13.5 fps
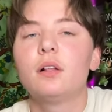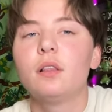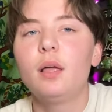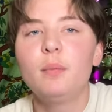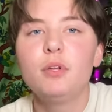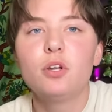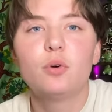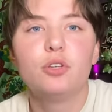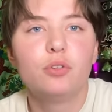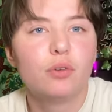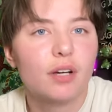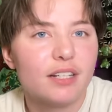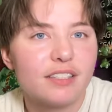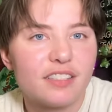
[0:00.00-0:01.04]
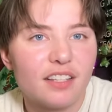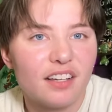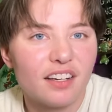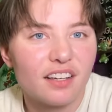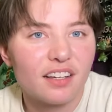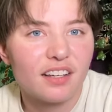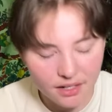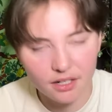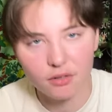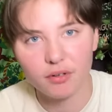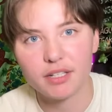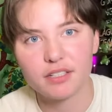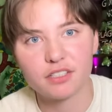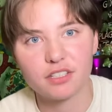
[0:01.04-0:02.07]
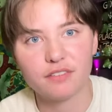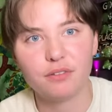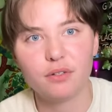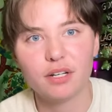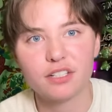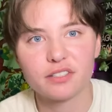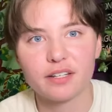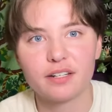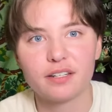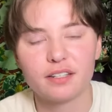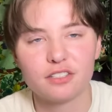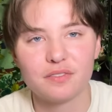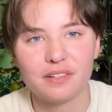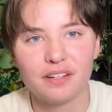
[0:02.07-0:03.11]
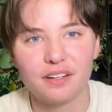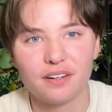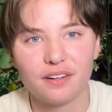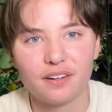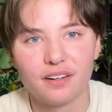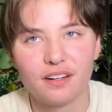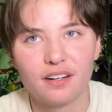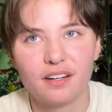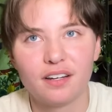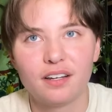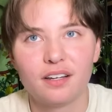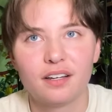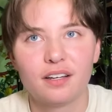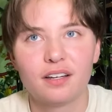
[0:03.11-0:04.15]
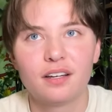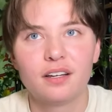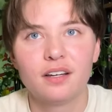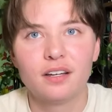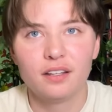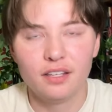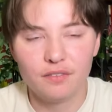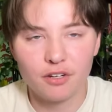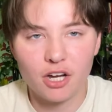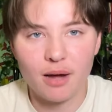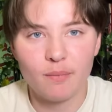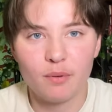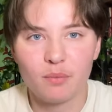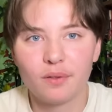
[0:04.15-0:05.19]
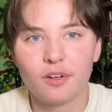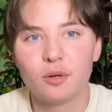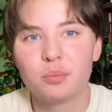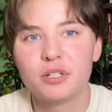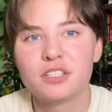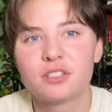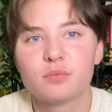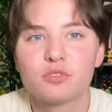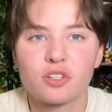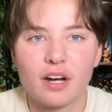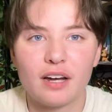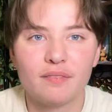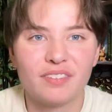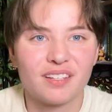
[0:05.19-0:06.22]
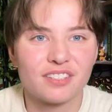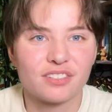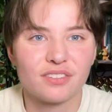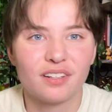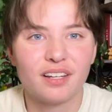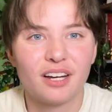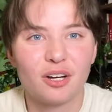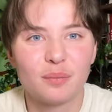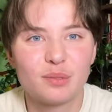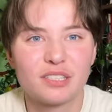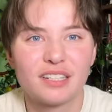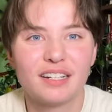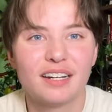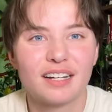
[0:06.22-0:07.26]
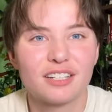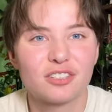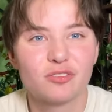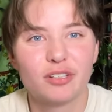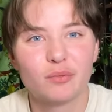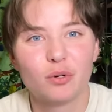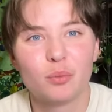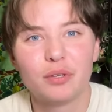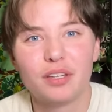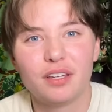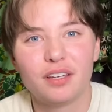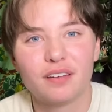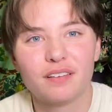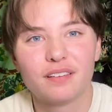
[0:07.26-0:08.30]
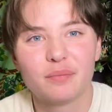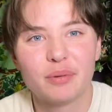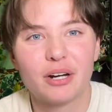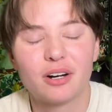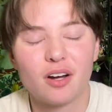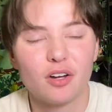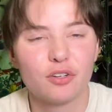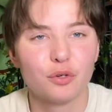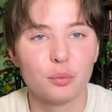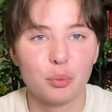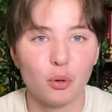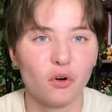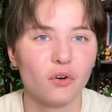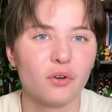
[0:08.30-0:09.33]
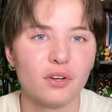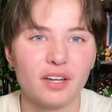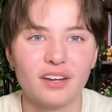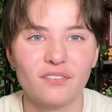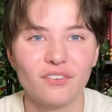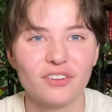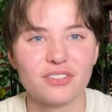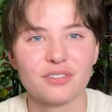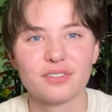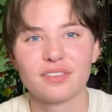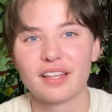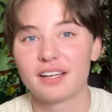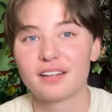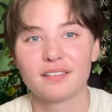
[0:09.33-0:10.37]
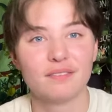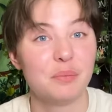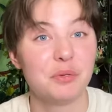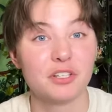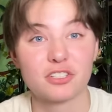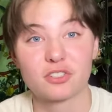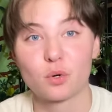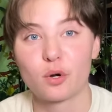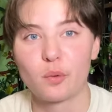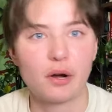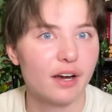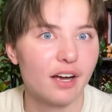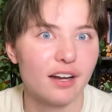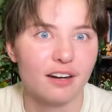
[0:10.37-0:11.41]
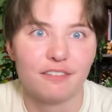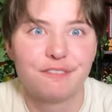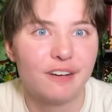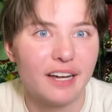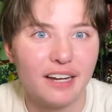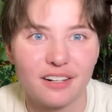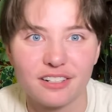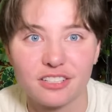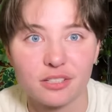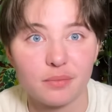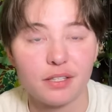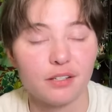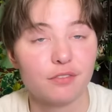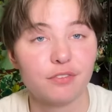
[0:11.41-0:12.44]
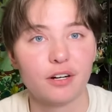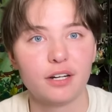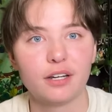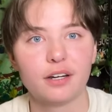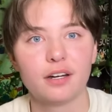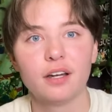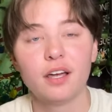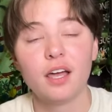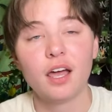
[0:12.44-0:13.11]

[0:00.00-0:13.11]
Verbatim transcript: let me know what you guys think. Anyways, if you guys liked this video, leave a comment below. Please subscribe because it really helps. And next week will be better. I'll do a poll and we'll do like maybe a story where I got in a fight or something funnier.